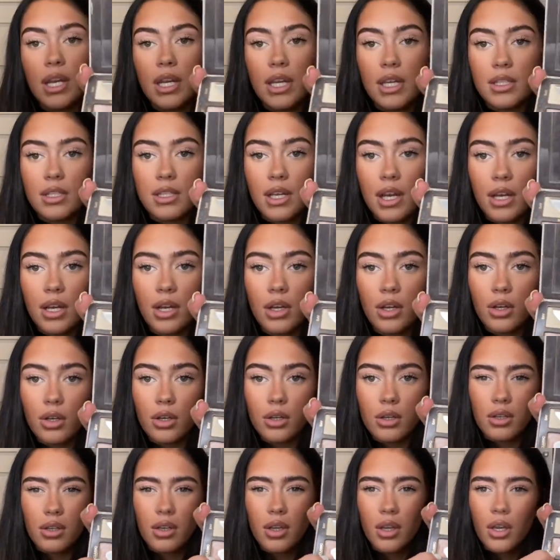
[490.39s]
It's like a,
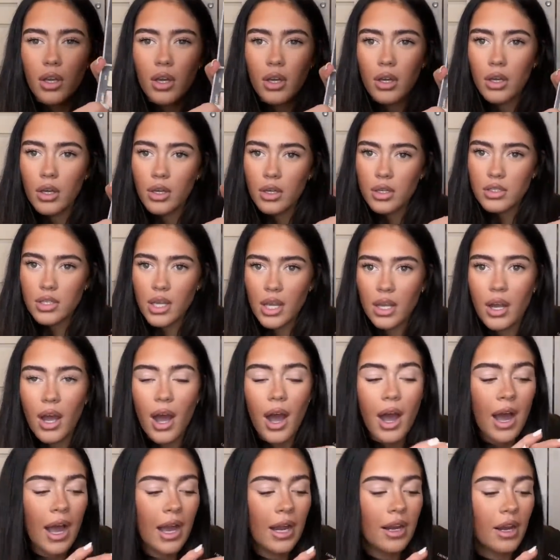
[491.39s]
it's like a
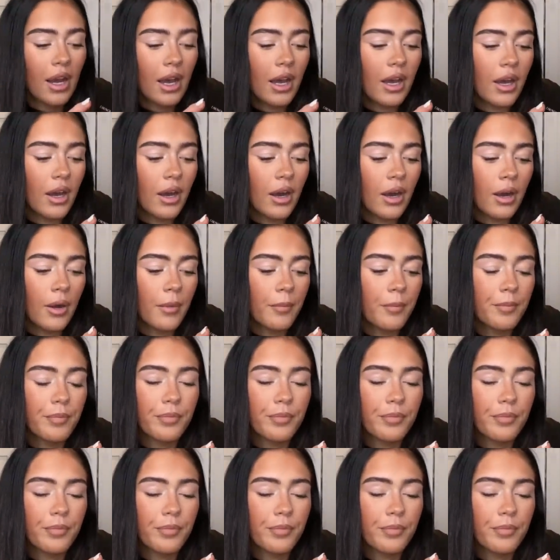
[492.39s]
highlighter.